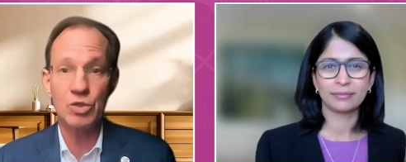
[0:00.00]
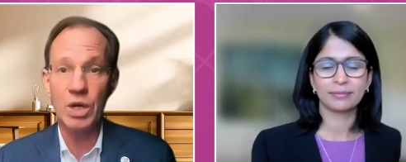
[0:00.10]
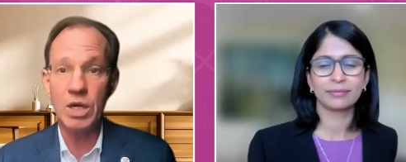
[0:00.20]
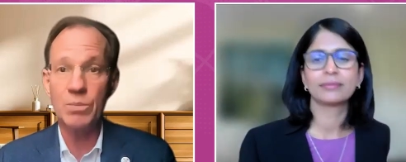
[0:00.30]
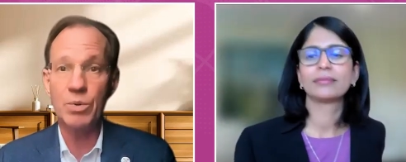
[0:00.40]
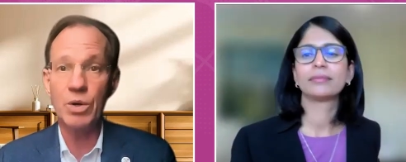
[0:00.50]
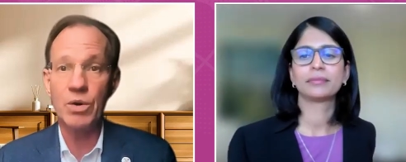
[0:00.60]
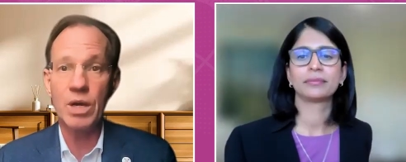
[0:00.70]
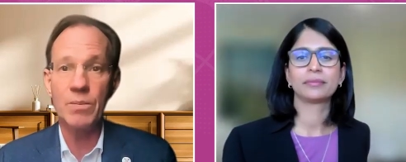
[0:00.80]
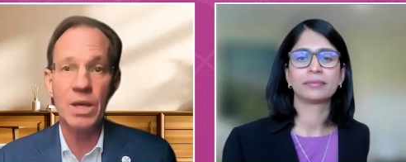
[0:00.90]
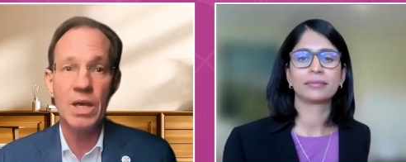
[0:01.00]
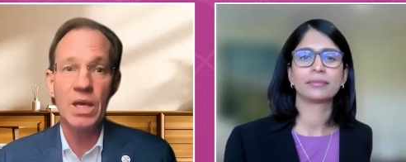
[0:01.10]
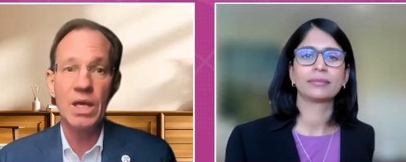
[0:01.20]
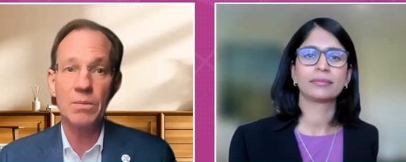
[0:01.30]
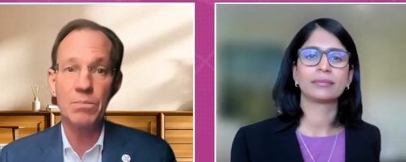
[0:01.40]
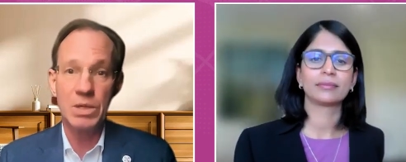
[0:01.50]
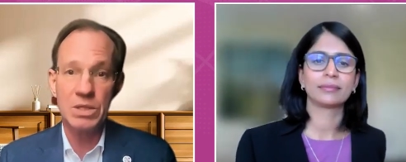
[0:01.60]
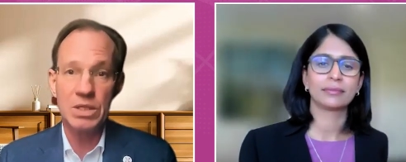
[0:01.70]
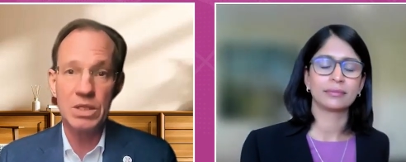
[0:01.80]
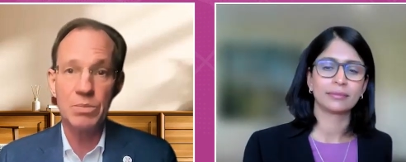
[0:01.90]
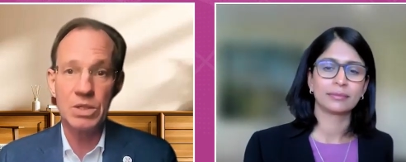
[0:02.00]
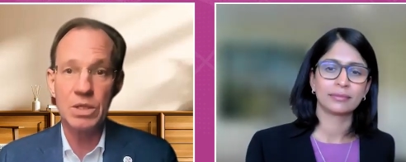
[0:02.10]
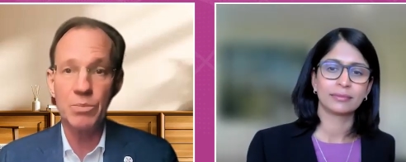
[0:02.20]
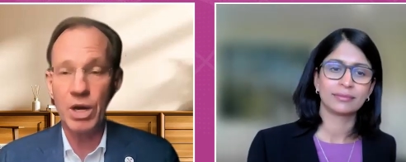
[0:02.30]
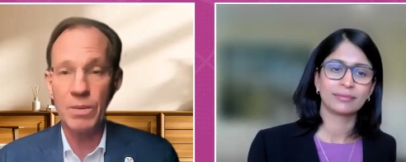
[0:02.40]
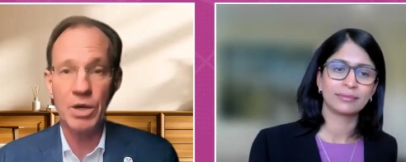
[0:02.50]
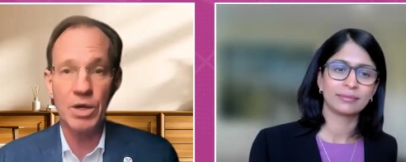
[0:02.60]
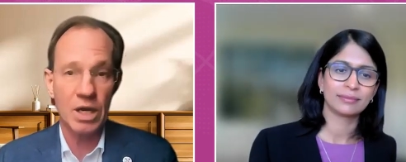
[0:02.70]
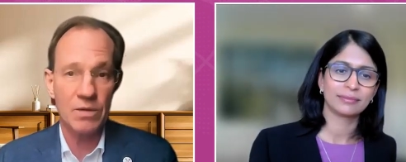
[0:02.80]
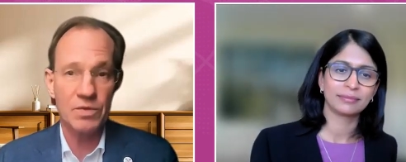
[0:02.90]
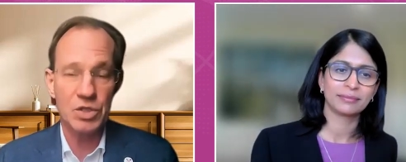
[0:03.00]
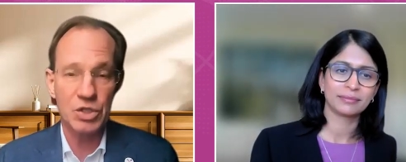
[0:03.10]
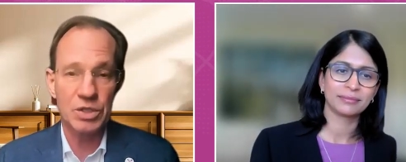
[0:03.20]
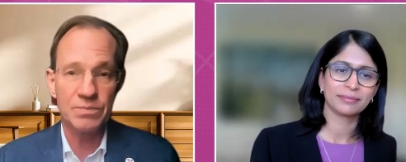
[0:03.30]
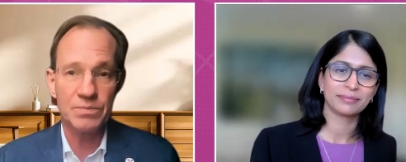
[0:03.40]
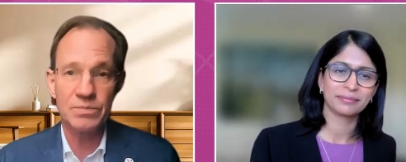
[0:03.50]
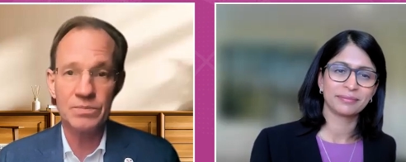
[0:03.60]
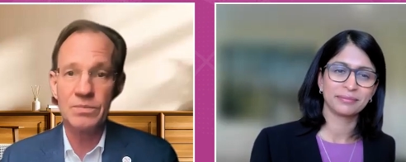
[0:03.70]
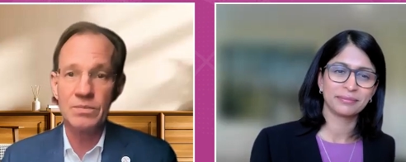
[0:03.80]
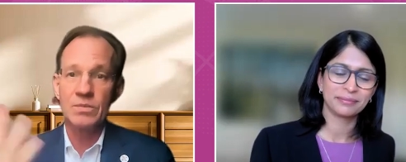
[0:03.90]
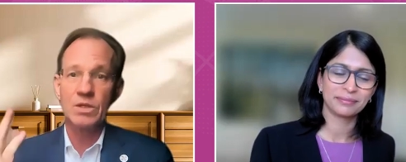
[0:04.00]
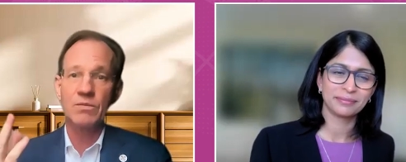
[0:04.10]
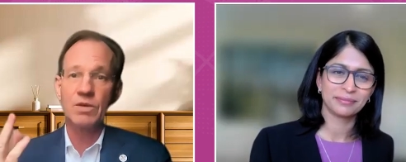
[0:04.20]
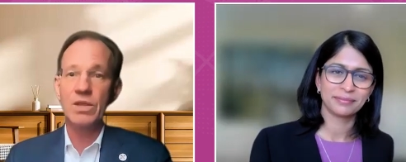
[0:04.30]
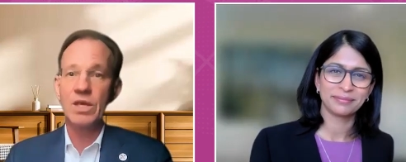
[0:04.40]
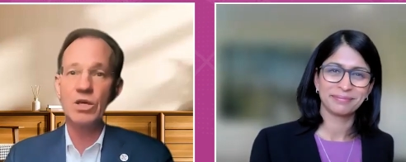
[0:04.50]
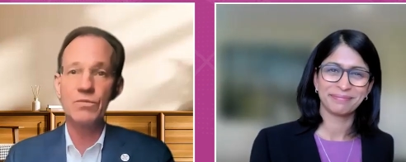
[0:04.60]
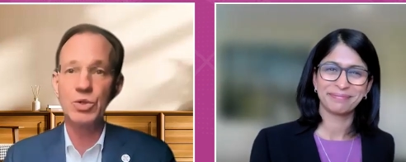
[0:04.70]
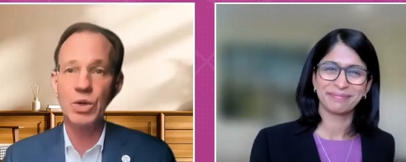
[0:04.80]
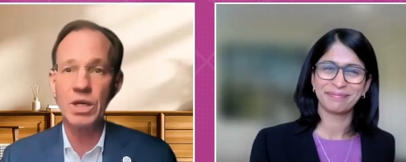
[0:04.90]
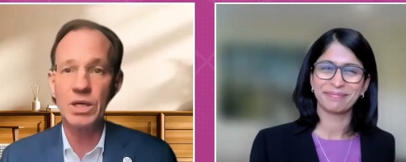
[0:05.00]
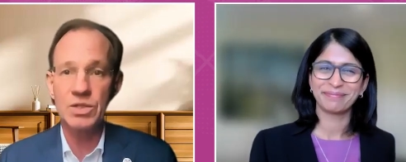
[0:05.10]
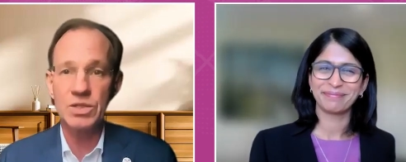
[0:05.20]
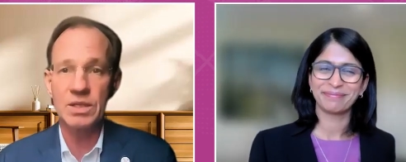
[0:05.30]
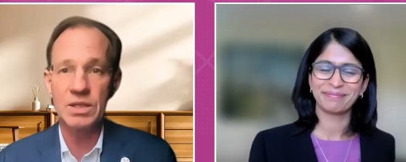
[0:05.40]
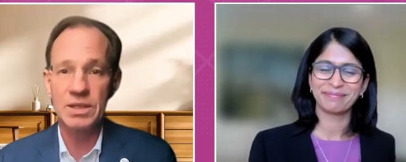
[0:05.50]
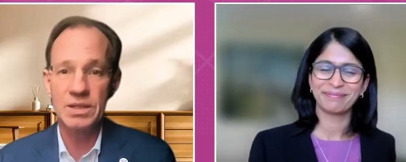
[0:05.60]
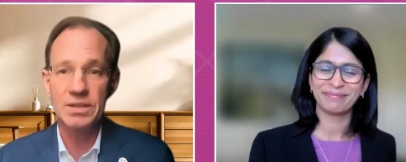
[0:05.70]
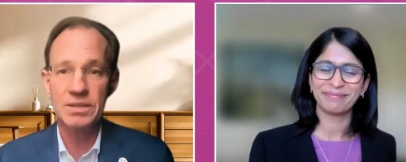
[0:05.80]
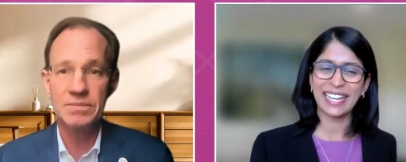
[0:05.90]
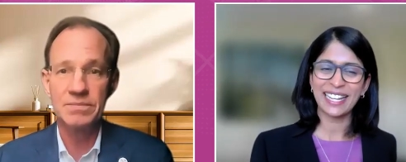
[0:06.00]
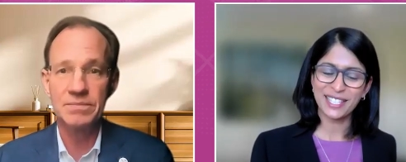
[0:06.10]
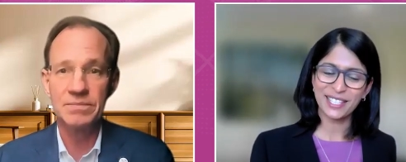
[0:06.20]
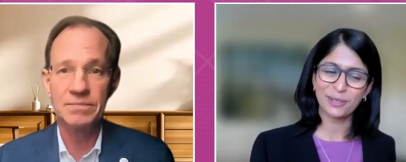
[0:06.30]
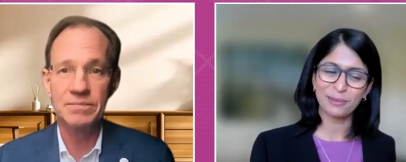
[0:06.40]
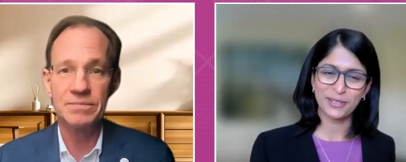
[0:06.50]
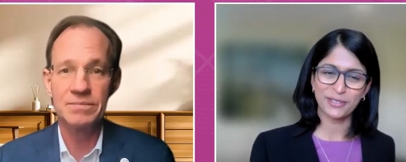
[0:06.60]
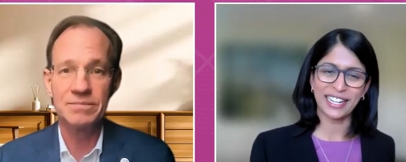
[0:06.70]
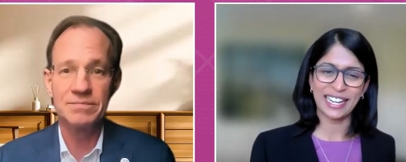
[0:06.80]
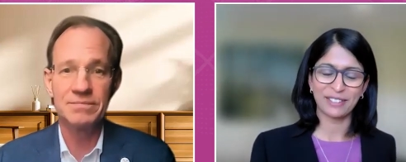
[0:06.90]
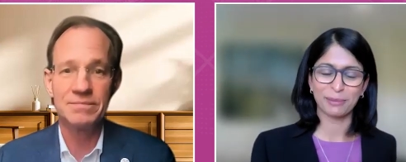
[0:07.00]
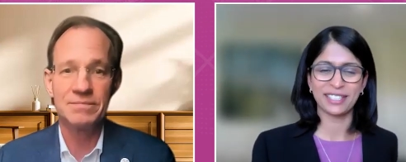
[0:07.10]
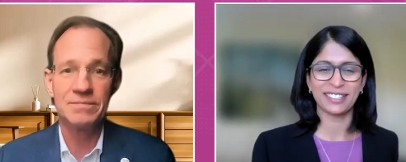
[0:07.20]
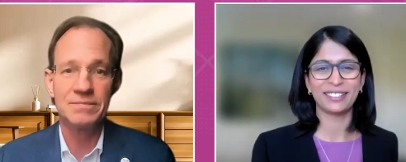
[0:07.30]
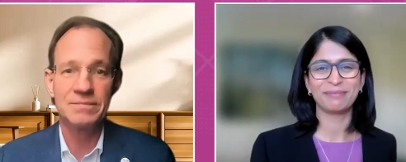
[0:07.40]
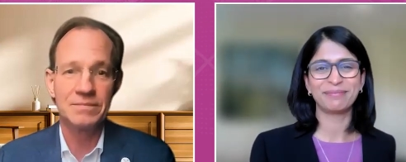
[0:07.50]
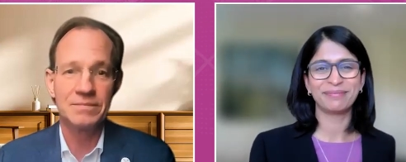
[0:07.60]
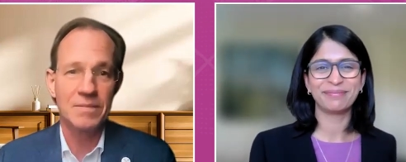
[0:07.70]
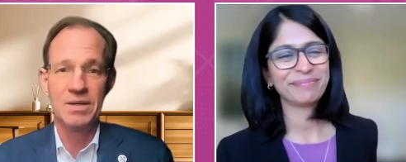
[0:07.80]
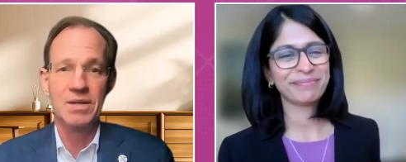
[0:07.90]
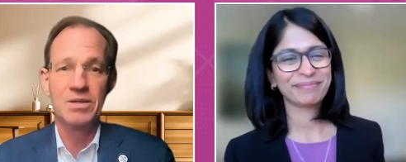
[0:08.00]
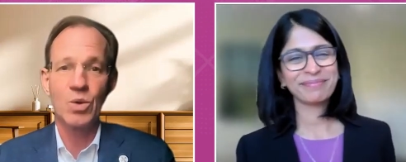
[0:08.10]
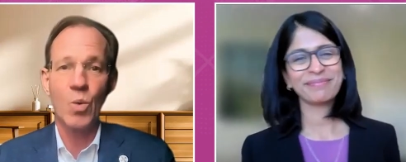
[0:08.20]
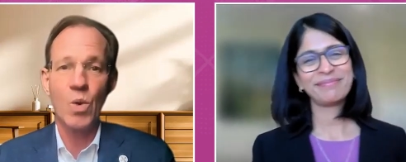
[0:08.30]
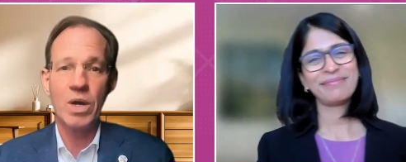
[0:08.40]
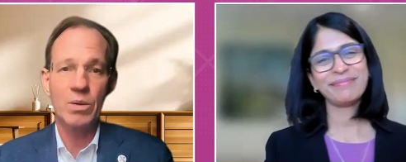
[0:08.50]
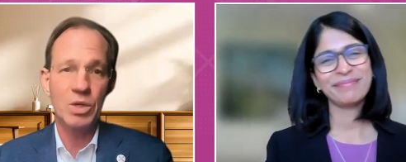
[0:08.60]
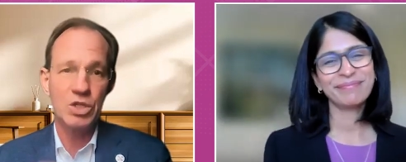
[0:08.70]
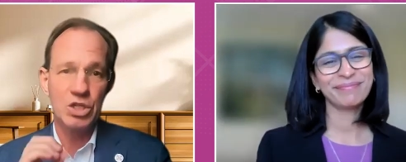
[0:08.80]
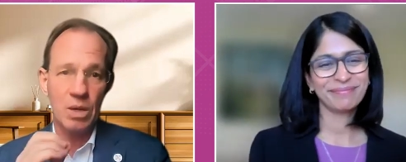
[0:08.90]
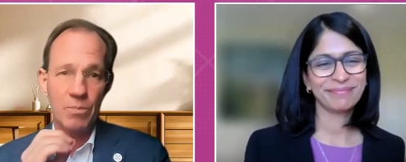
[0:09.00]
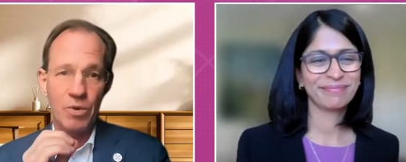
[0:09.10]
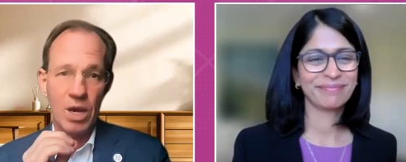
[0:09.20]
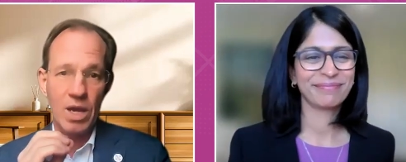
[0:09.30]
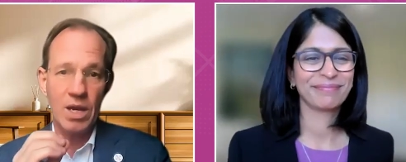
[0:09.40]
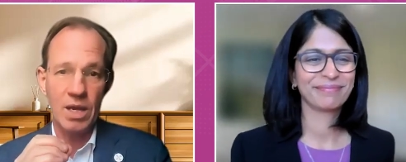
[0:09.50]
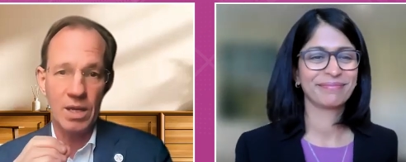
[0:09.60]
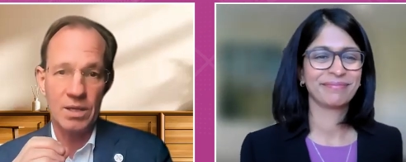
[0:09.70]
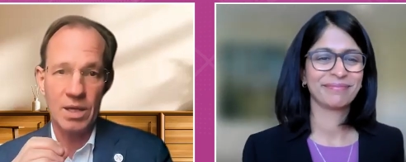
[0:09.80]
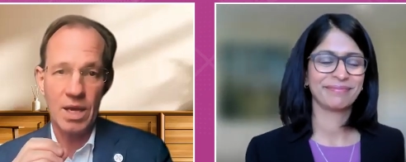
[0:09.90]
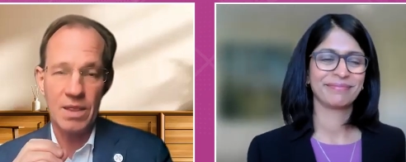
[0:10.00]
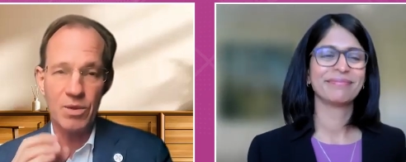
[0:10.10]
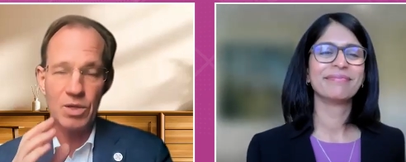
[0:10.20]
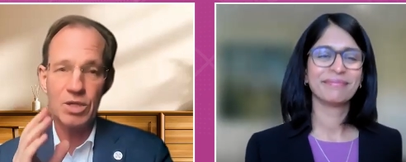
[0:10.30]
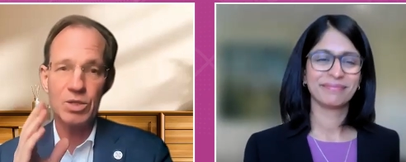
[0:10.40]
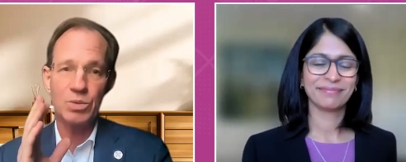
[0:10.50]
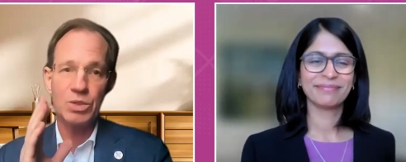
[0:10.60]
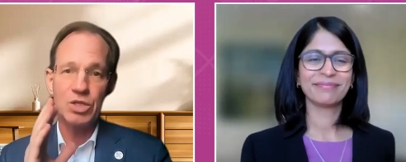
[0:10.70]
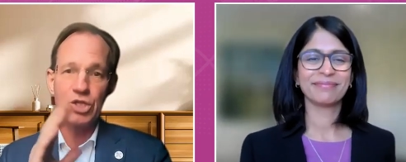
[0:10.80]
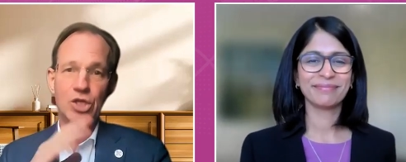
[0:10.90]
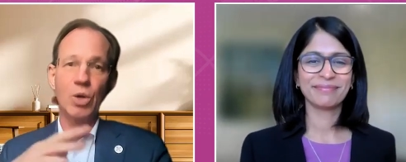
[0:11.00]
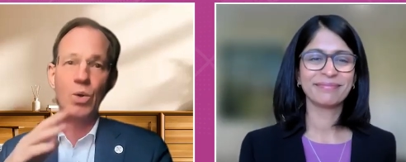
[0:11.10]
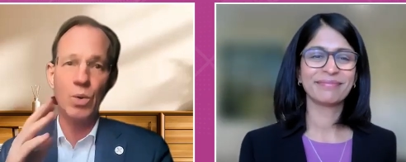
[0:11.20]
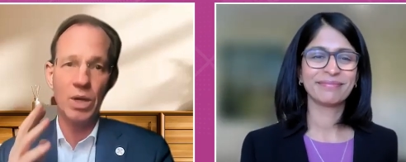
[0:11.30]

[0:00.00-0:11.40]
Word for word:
Speaker 1: Training Program and a busy, busy primary care physician. Kavita, thank you for joining us.
Speaker 2: Thanks so much for having me, Tom.
Speaker 1: So, why don't we jump right in? I thought this was so